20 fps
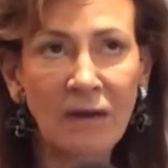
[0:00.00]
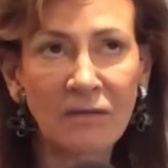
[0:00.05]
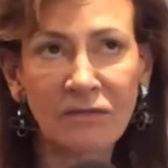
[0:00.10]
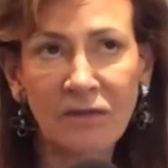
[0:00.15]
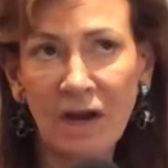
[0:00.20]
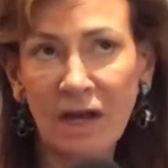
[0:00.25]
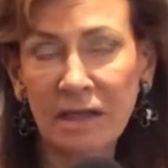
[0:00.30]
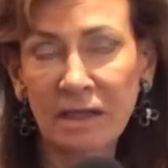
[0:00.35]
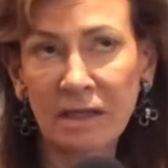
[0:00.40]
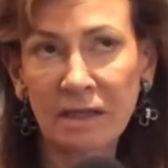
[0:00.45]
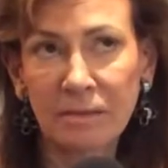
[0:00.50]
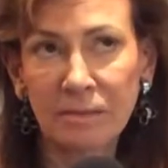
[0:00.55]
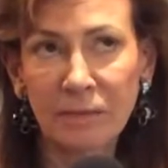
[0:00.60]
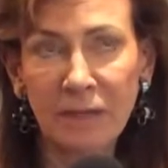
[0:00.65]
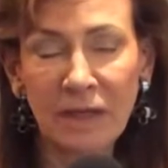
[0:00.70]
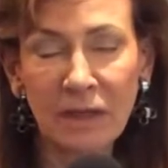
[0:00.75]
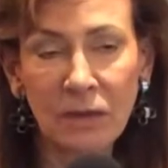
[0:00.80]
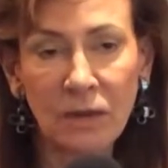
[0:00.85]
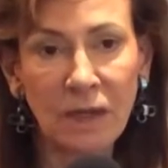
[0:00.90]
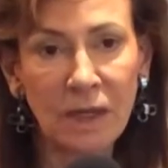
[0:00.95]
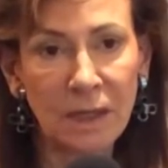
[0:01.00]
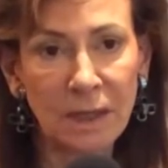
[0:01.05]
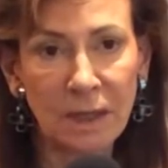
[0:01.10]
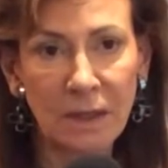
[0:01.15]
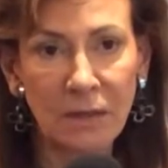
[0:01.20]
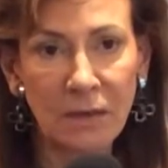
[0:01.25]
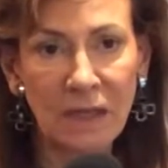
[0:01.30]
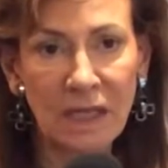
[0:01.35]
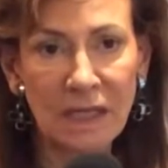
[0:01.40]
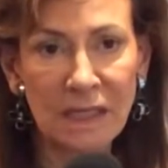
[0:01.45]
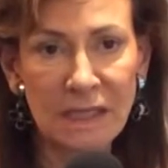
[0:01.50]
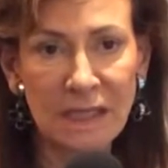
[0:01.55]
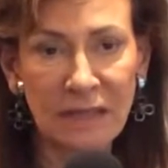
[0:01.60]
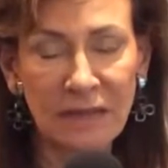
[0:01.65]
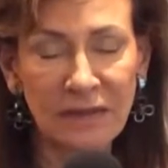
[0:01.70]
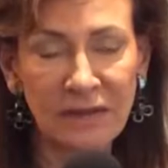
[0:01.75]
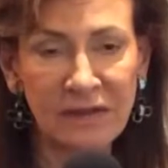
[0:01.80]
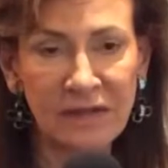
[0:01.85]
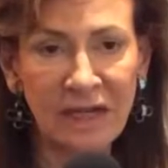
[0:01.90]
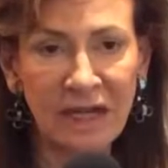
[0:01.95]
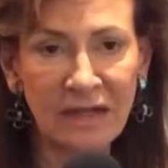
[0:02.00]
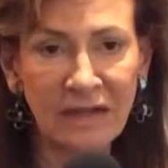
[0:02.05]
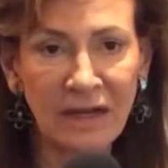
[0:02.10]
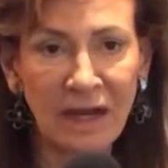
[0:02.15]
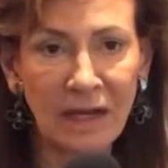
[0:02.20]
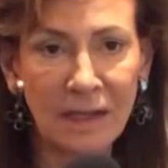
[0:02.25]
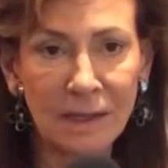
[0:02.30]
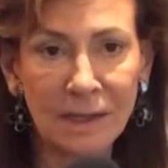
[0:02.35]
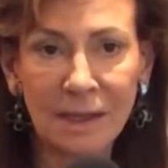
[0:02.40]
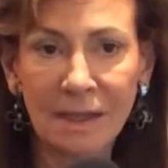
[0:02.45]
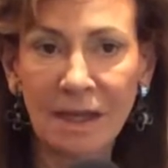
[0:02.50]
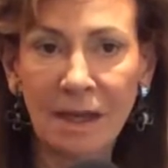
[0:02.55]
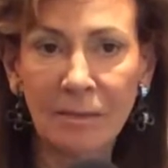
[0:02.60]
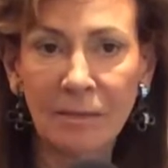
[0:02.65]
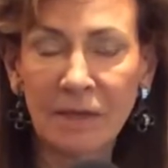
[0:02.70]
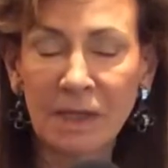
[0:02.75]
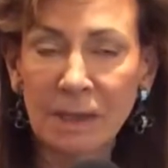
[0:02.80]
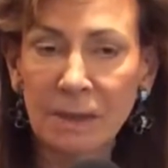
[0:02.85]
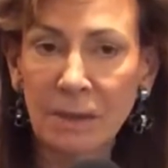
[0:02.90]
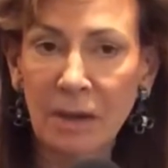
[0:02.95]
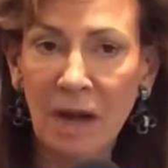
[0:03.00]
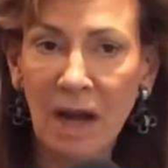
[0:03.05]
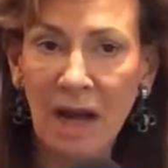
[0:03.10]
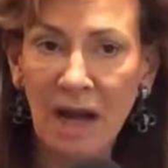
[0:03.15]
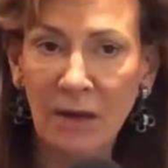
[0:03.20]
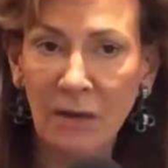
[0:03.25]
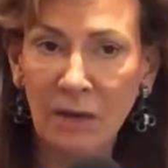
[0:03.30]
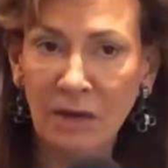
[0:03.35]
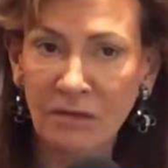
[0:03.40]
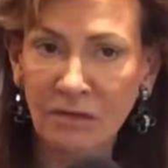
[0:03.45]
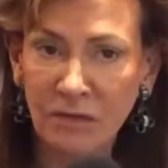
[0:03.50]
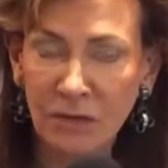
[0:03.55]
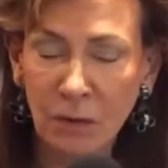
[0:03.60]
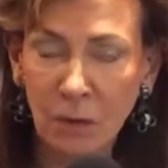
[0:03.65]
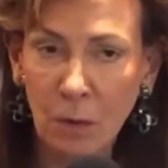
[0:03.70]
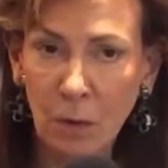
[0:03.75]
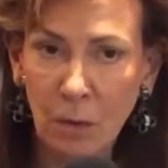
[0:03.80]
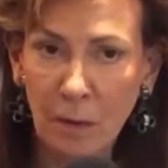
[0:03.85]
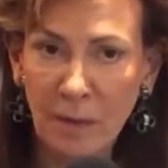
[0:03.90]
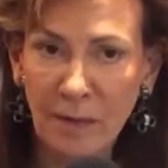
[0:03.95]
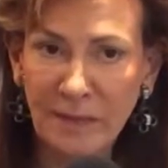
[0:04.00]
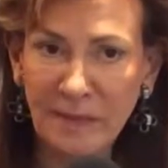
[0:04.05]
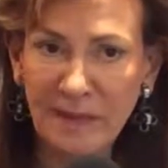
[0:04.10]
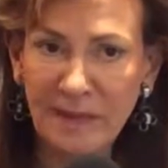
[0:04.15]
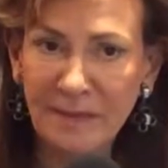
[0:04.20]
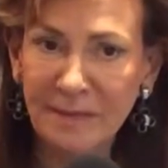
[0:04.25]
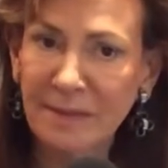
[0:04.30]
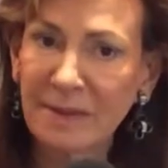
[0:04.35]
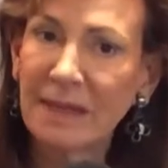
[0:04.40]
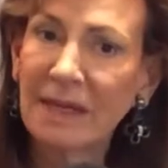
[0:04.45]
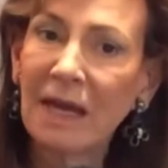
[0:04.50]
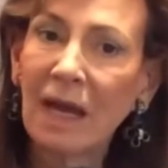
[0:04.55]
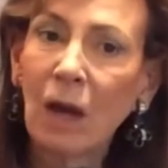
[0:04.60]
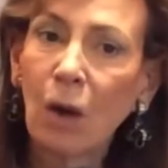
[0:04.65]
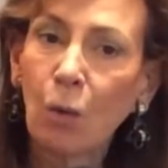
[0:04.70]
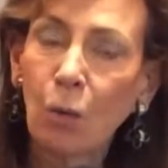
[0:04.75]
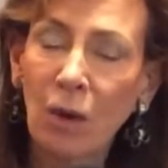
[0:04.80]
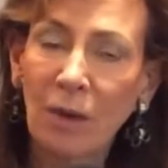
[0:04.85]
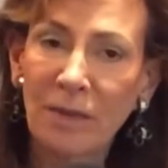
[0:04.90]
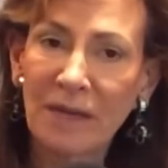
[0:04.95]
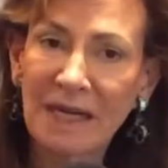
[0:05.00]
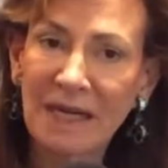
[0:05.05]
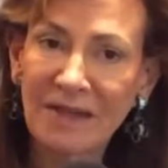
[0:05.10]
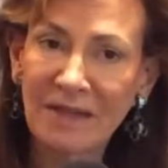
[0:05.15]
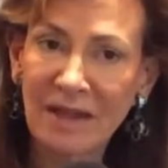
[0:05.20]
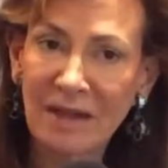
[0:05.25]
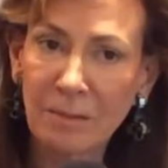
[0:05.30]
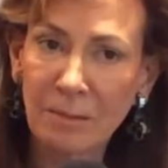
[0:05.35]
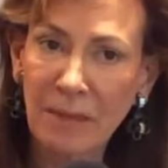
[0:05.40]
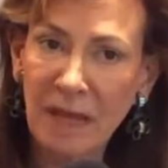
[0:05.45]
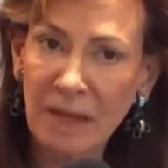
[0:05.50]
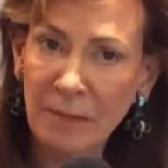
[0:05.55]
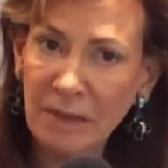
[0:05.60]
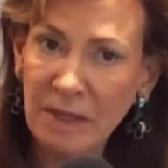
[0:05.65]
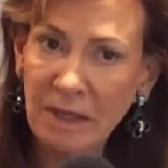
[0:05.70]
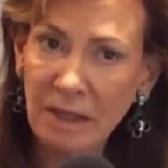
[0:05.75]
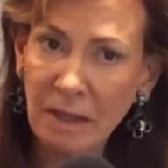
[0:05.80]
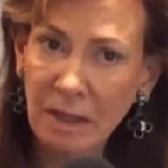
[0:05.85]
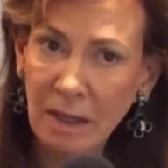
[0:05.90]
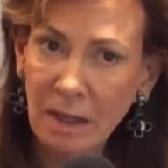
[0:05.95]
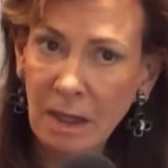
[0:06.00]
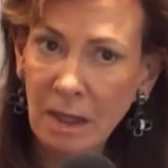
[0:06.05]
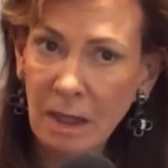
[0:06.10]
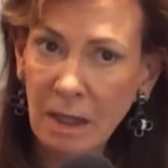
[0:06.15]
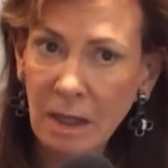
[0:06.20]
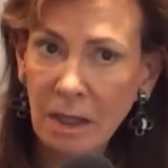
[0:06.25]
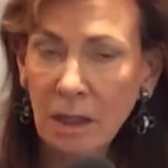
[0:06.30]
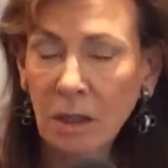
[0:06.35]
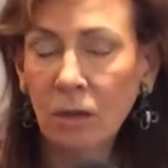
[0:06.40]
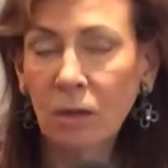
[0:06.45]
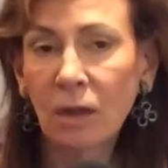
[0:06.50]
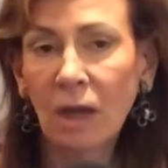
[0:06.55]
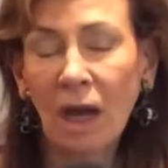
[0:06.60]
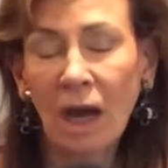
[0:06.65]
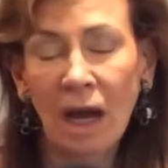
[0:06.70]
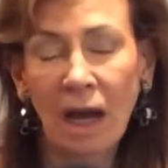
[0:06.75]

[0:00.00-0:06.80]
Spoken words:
frankly, the bigger issue is that the technology companies are hiring fewer women, and there may be you.